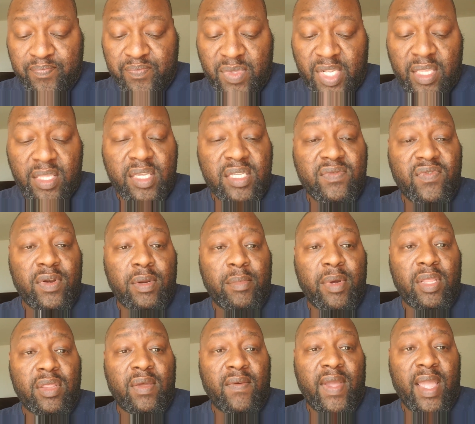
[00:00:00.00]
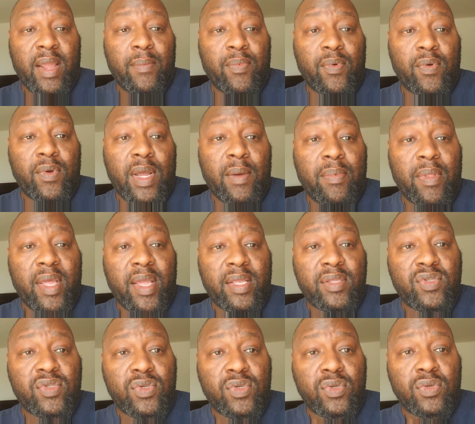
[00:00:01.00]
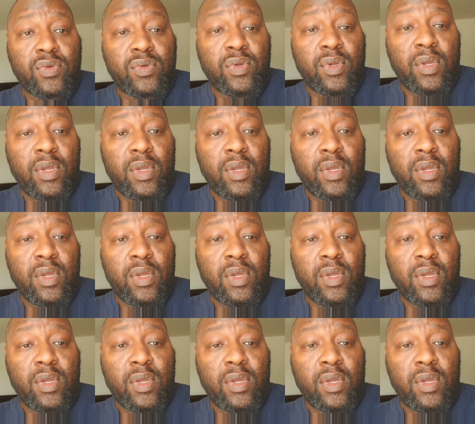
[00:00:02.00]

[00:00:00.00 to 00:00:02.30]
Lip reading: at least for the month of April, I plan to